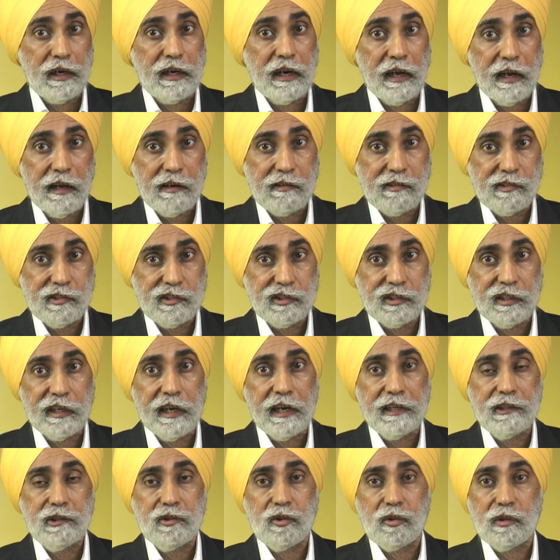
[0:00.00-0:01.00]
hells,
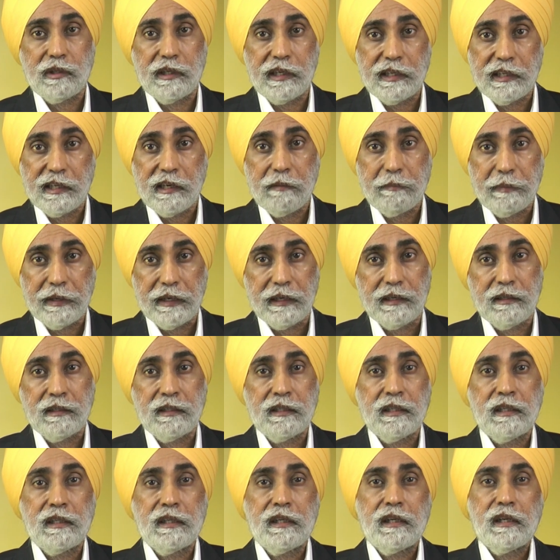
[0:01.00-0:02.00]
and to determine
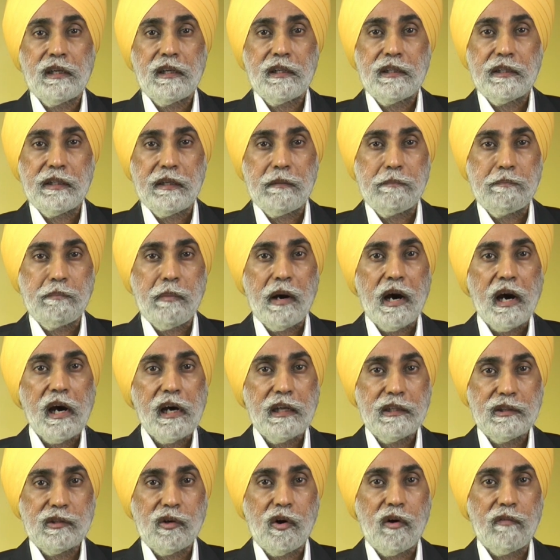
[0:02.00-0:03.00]
the
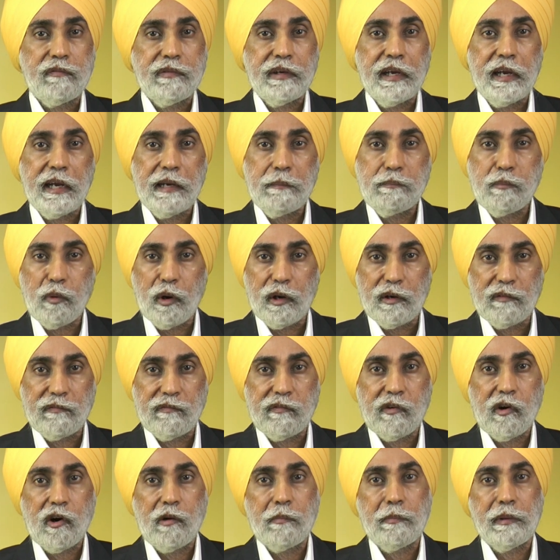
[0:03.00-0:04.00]
path of
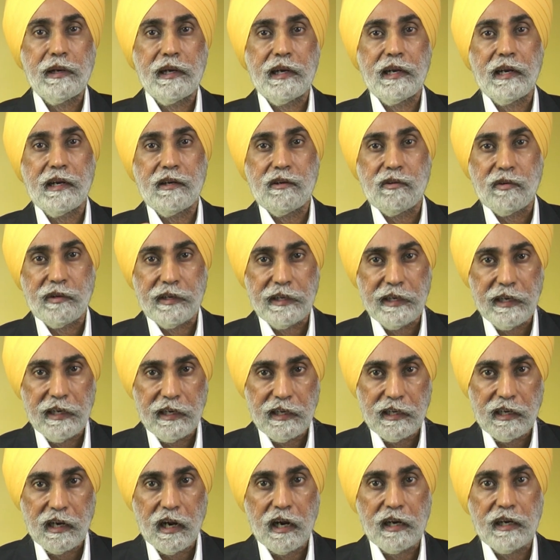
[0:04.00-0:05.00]
8.4 million
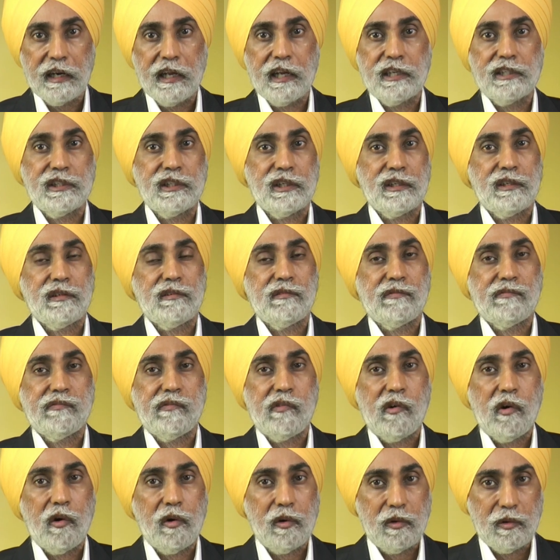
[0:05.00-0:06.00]
reincarnation
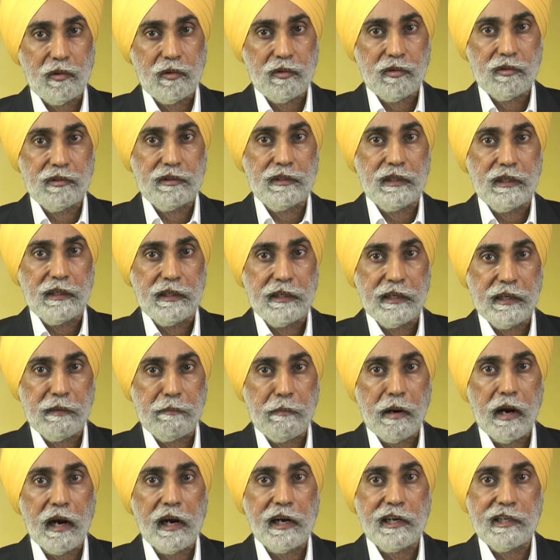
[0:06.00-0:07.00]
for the
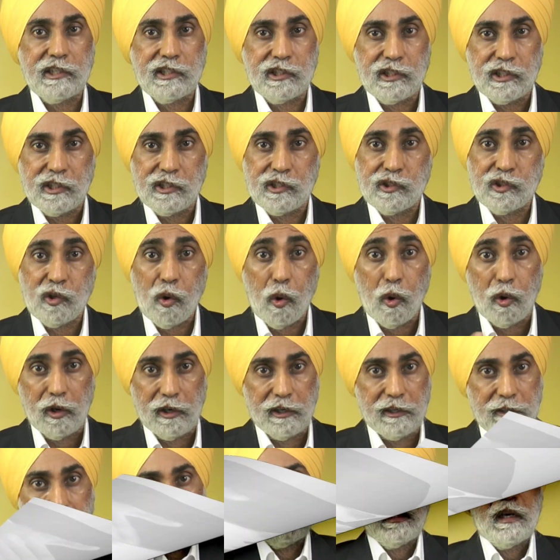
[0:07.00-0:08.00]
demised
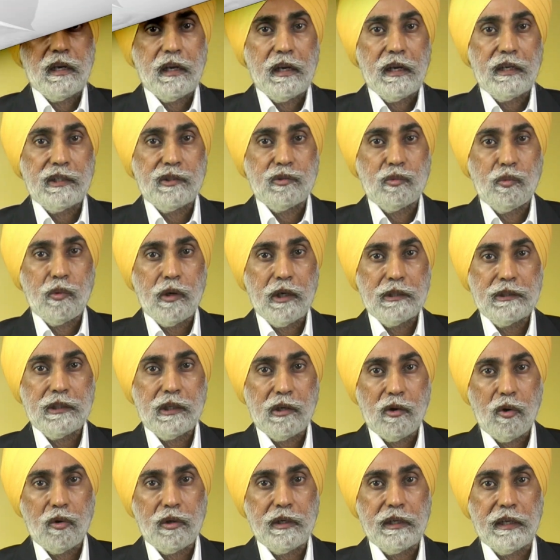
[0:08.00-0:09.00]
soul. It's worth
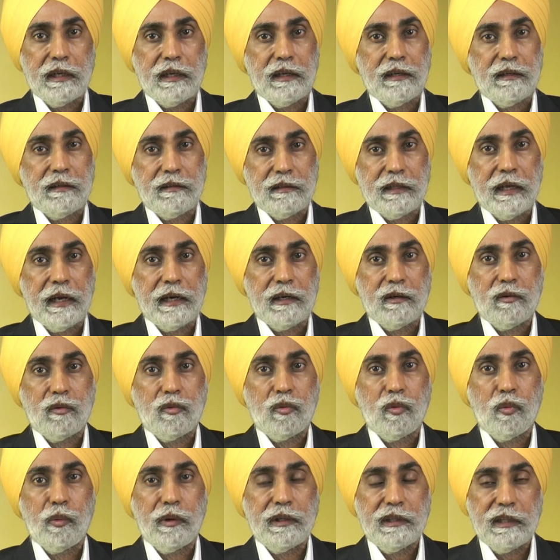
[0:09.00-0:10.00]
noting that
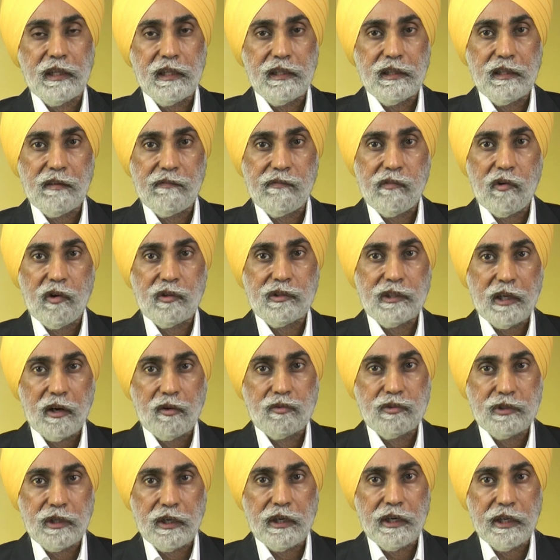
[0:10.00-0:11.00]
within the
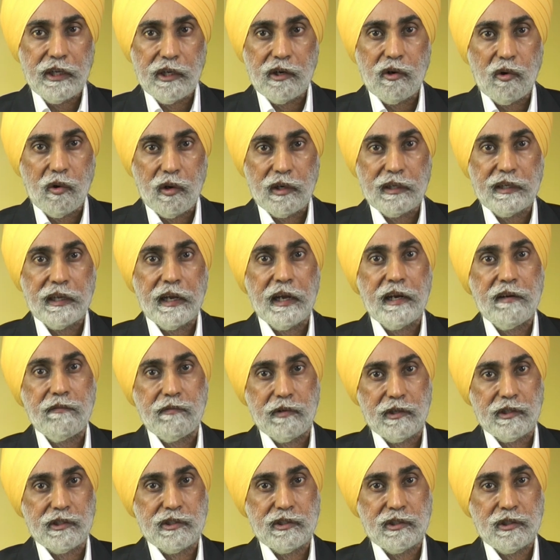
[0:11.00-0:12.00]
4,000-year-old
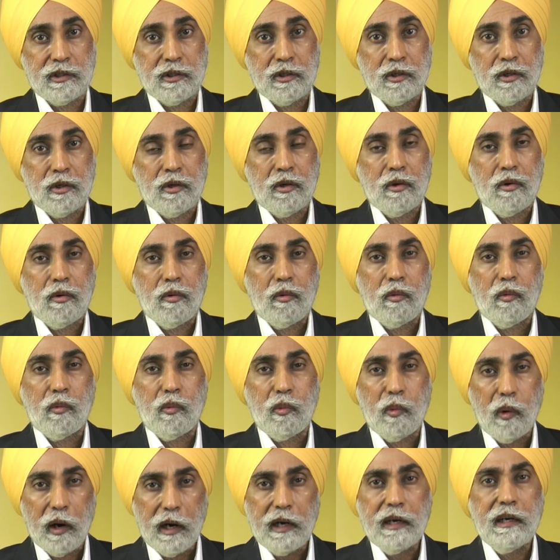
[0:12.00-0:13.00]
canvas,
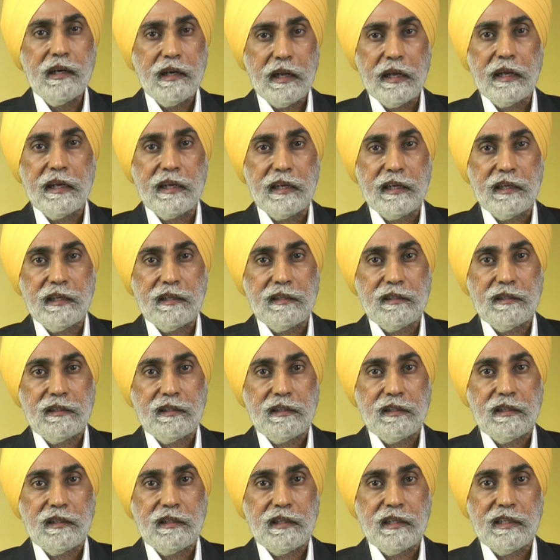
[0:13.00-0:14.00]
one day
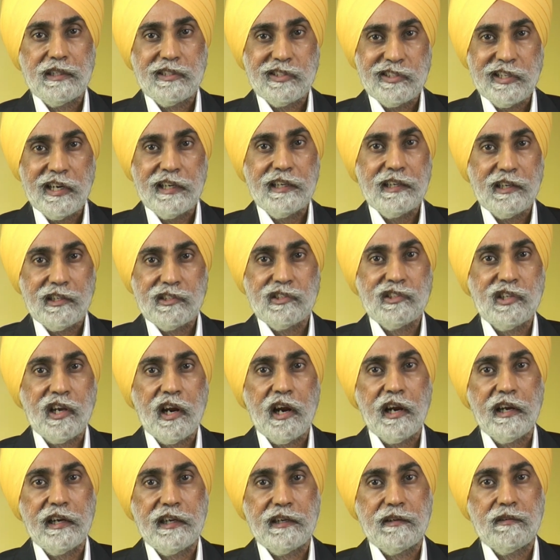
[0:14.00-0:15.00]
is set
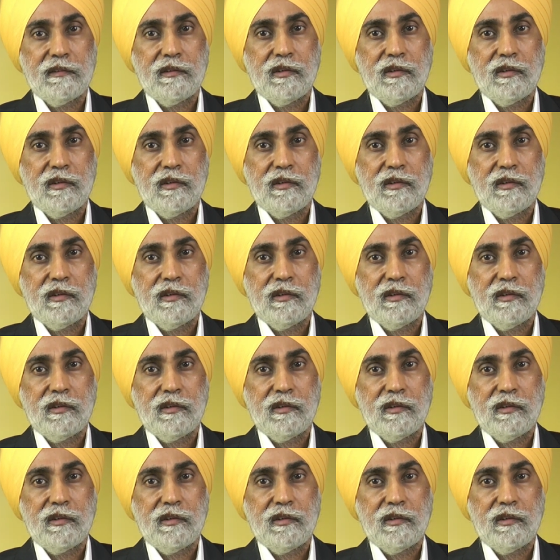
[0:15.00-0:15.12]
aside